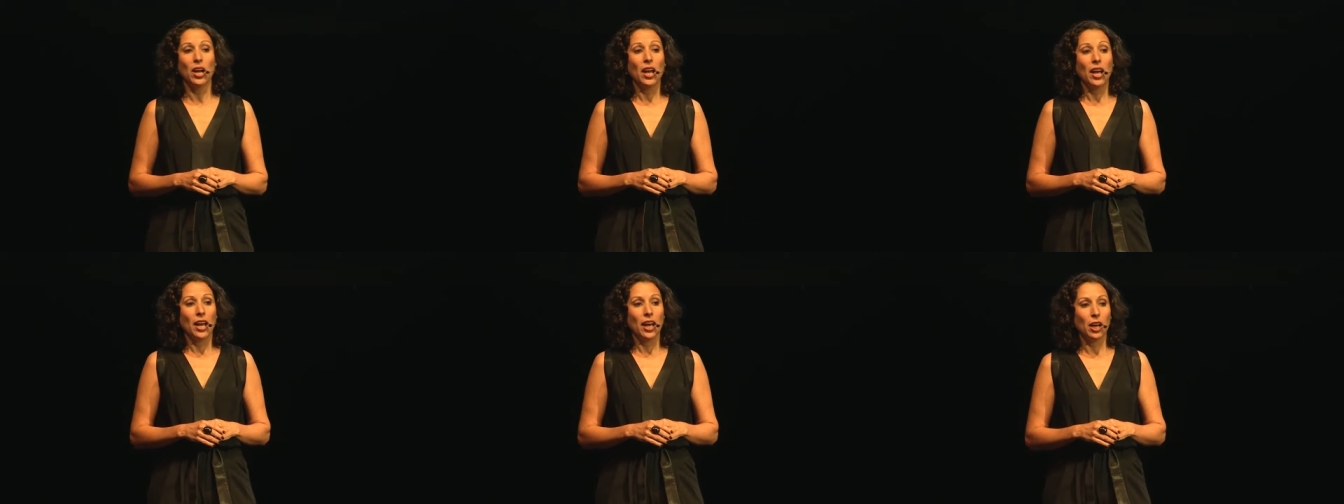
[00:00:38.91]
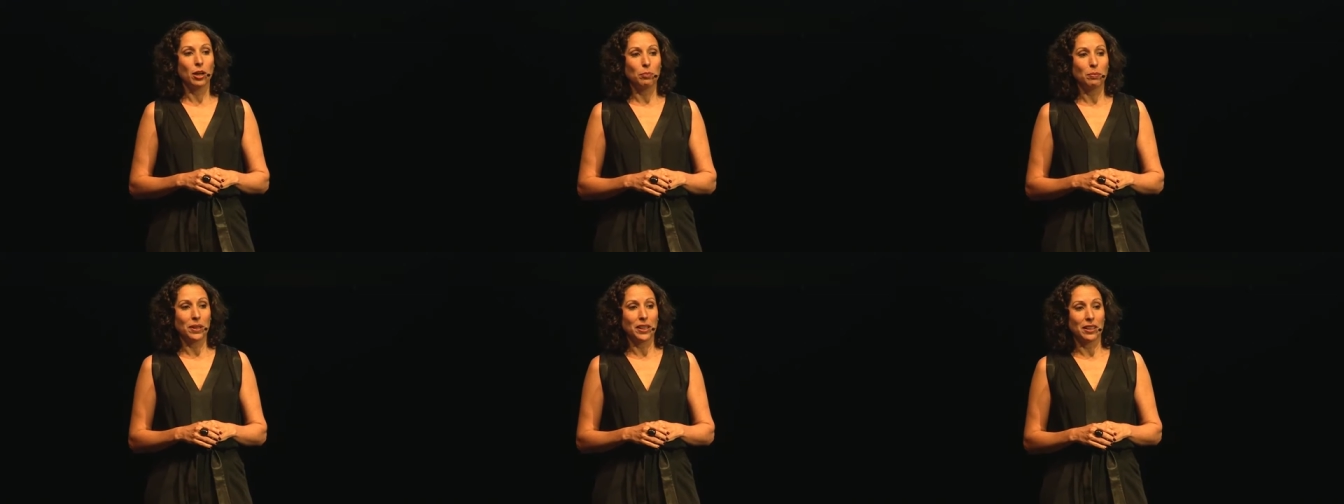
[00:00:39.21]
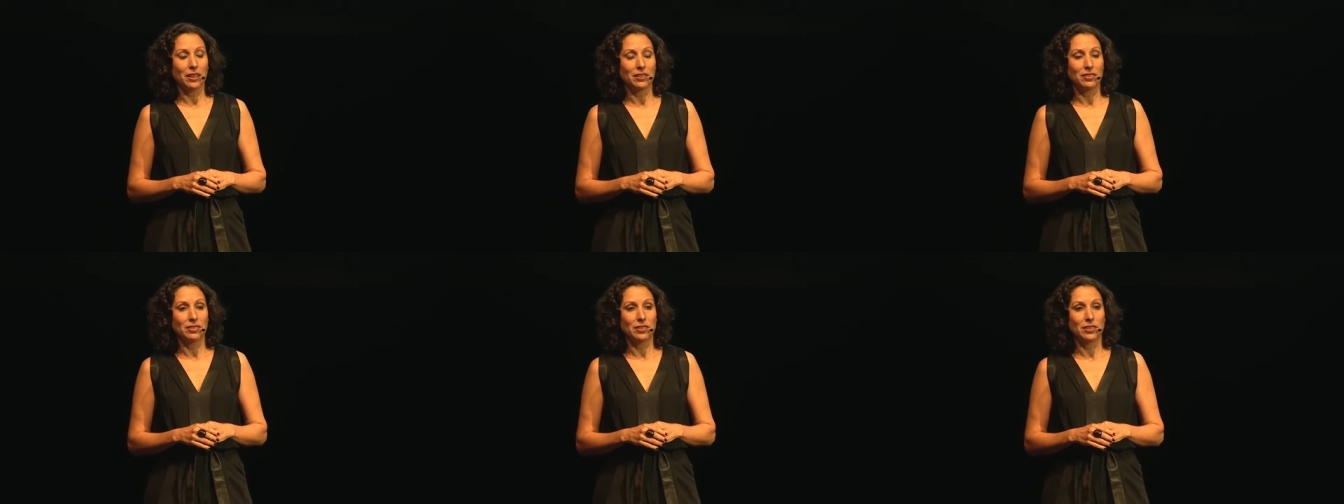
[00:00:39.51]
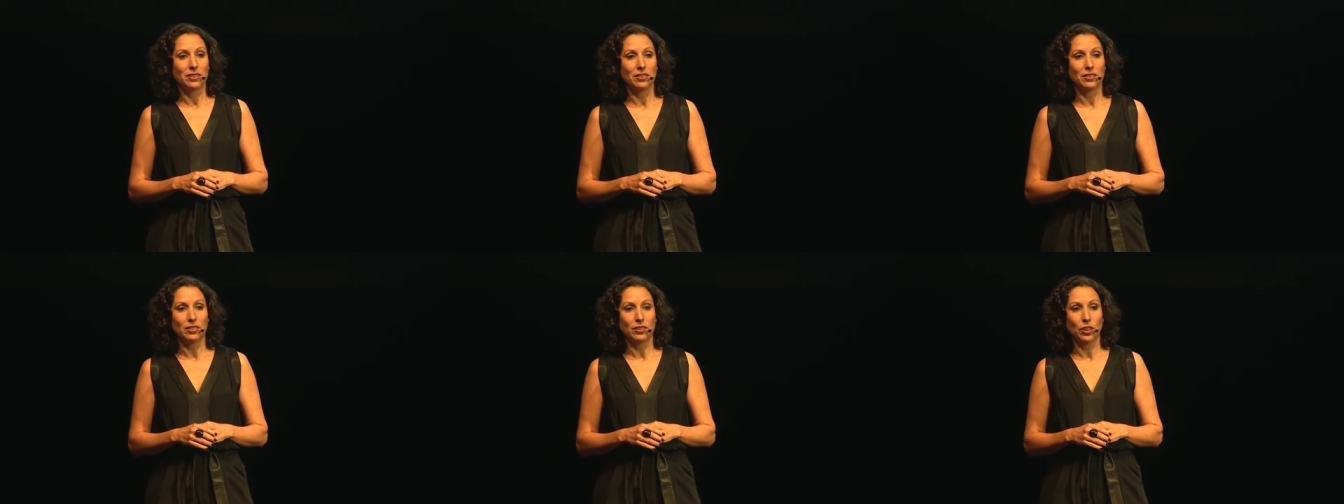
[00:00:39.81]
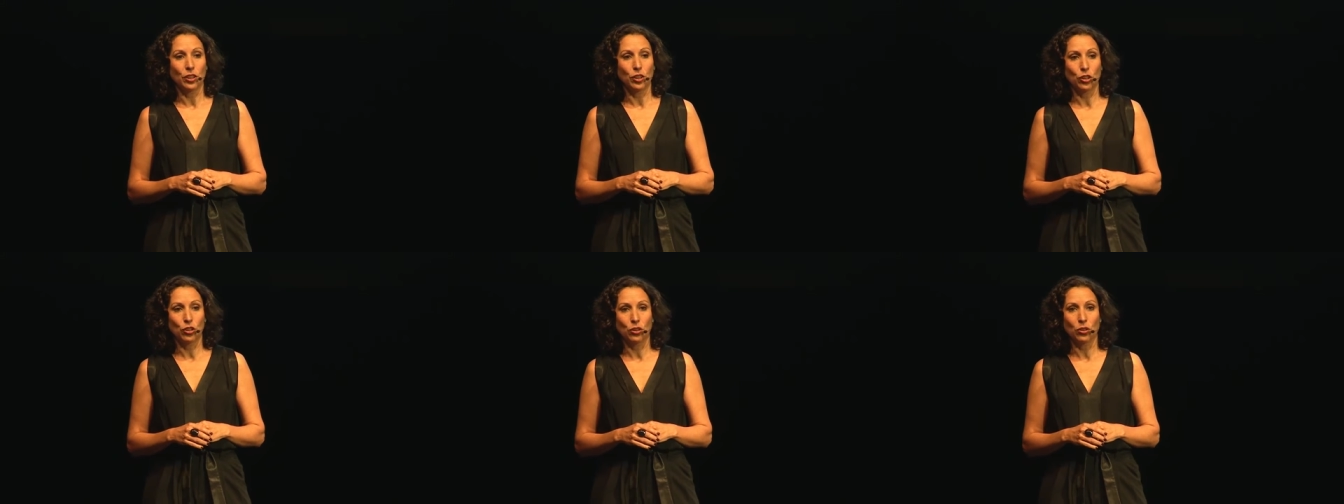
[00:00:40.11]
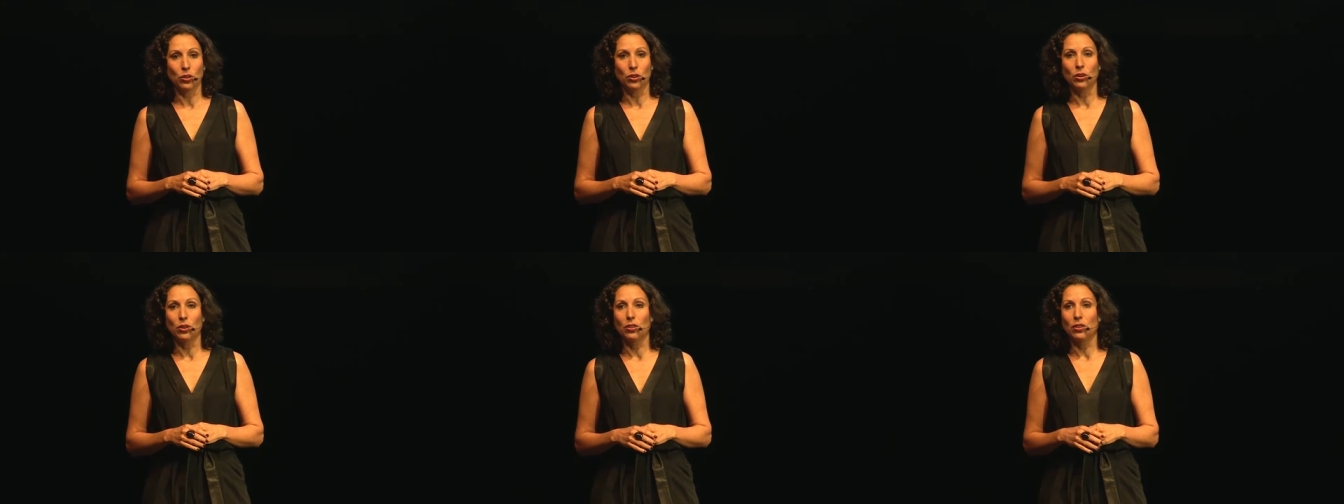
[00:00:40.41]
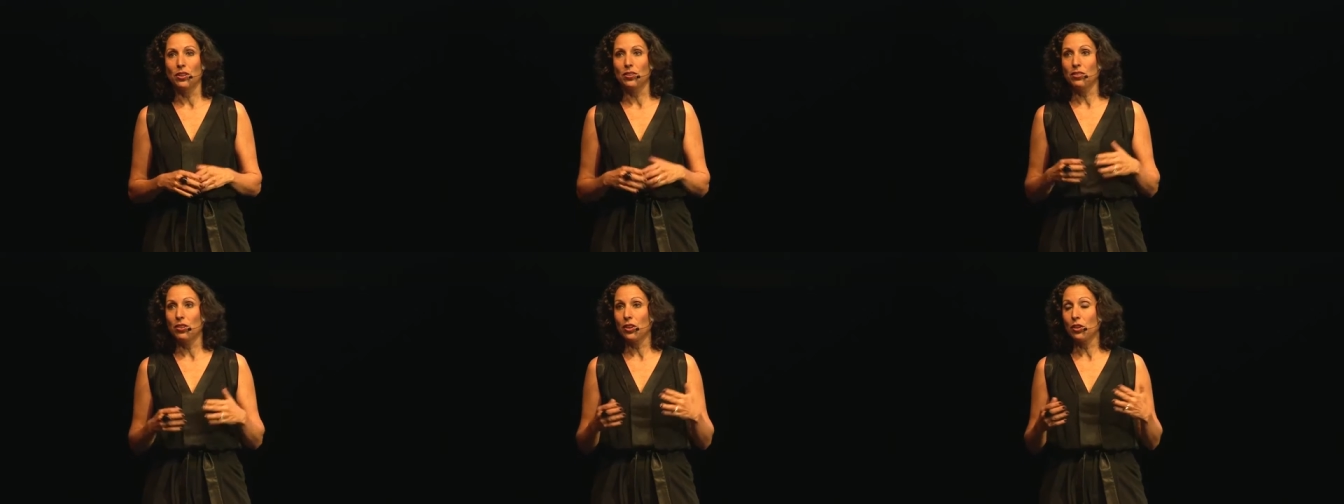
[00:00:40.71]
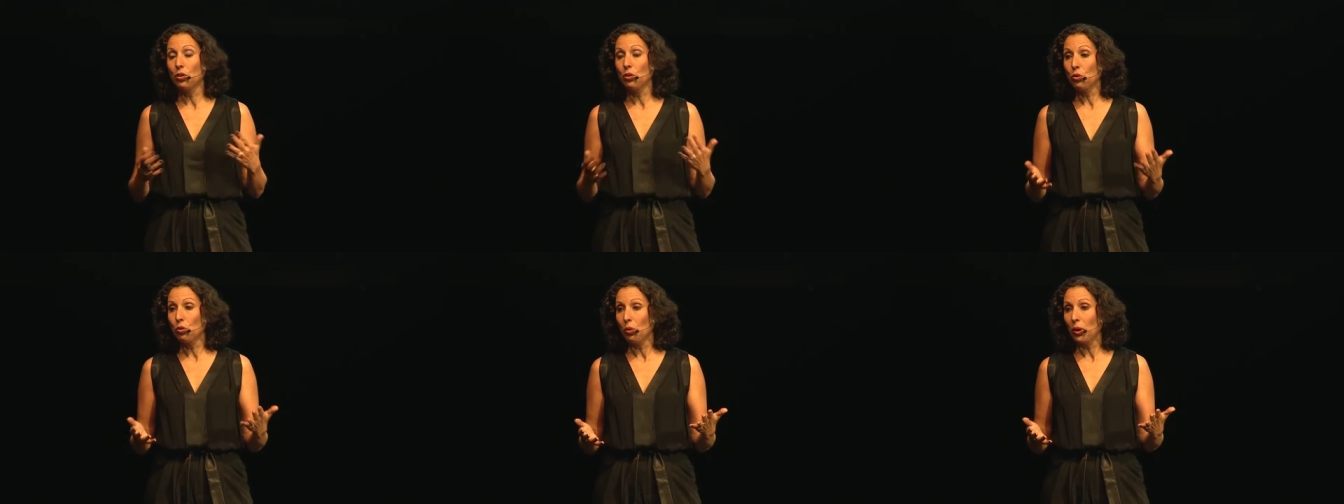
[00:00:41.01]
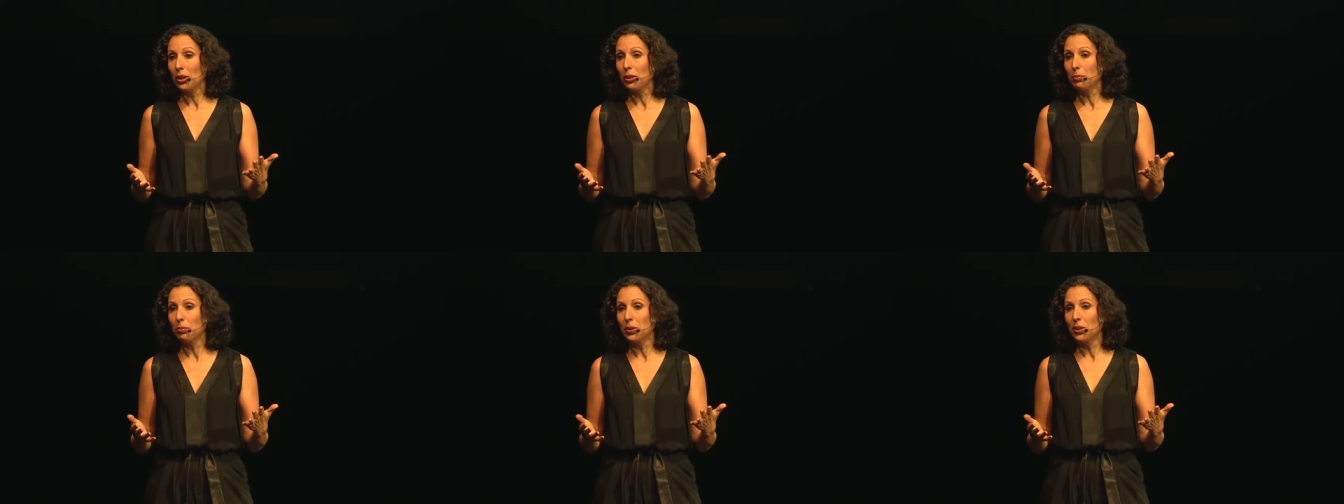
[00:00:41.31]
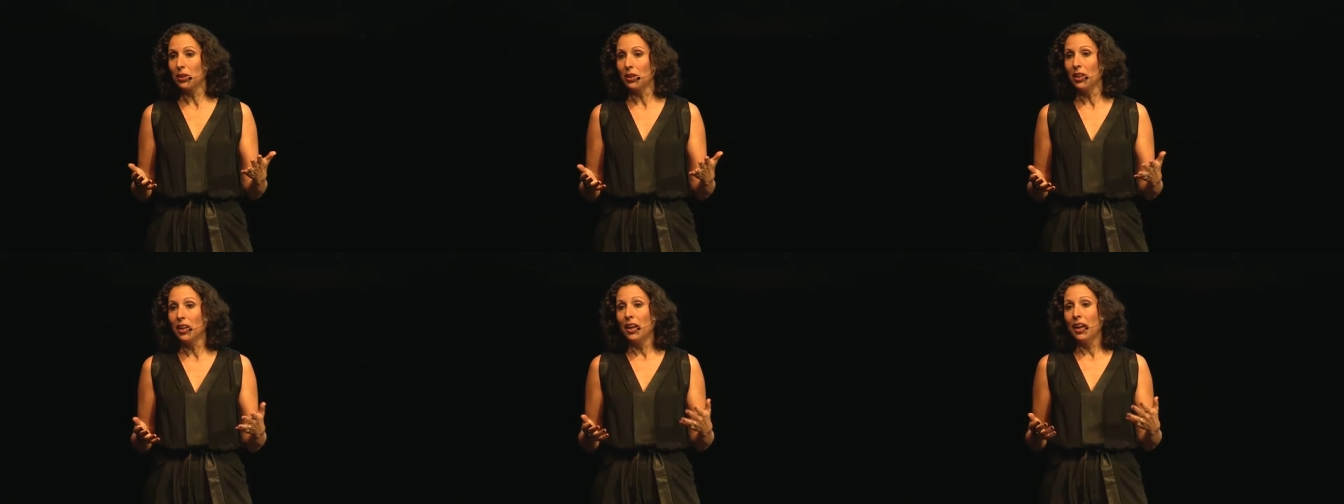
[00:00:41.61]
helping us to secure this incredible